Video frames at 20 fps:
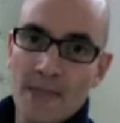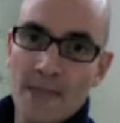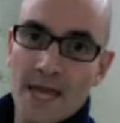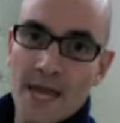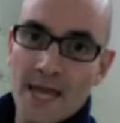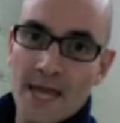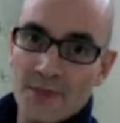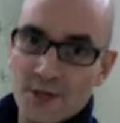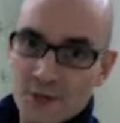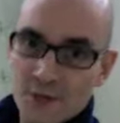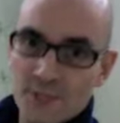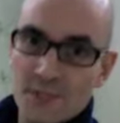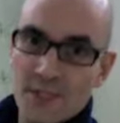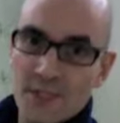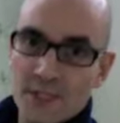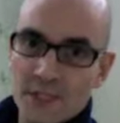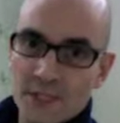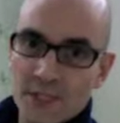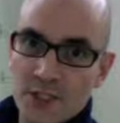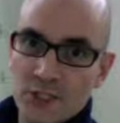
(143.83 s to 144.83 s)
And this
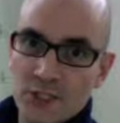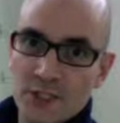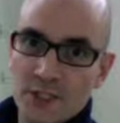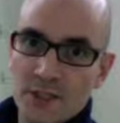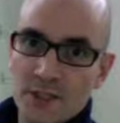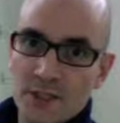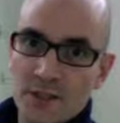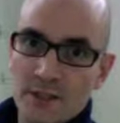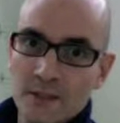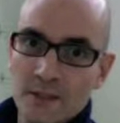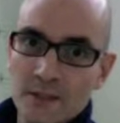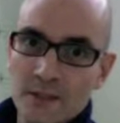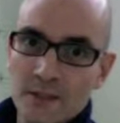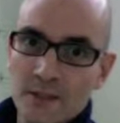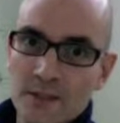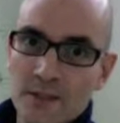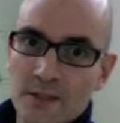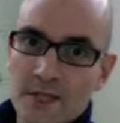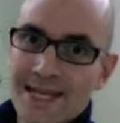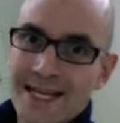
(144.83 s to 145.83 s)
position
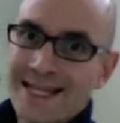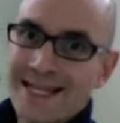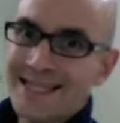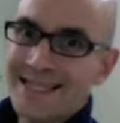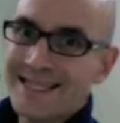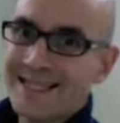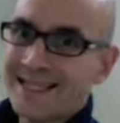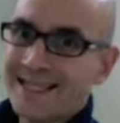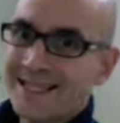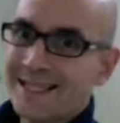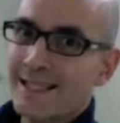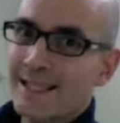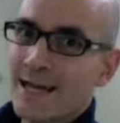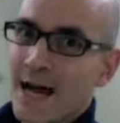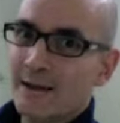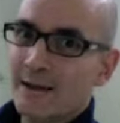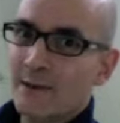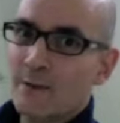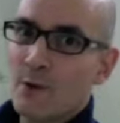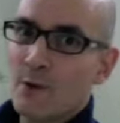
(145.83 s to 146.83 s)
is
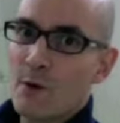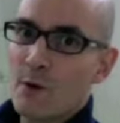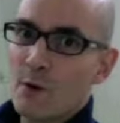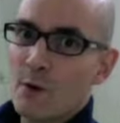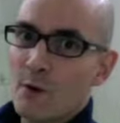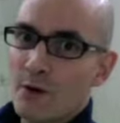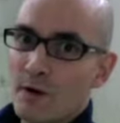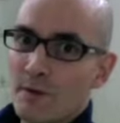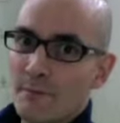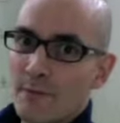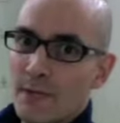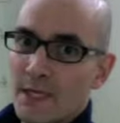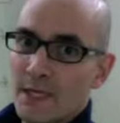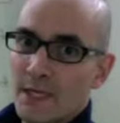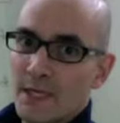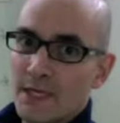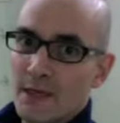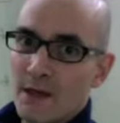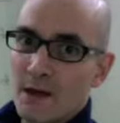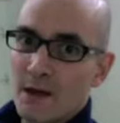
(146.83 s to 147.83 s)
exactly where we want to
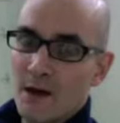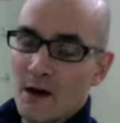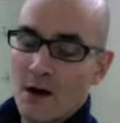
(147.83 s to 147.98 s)
be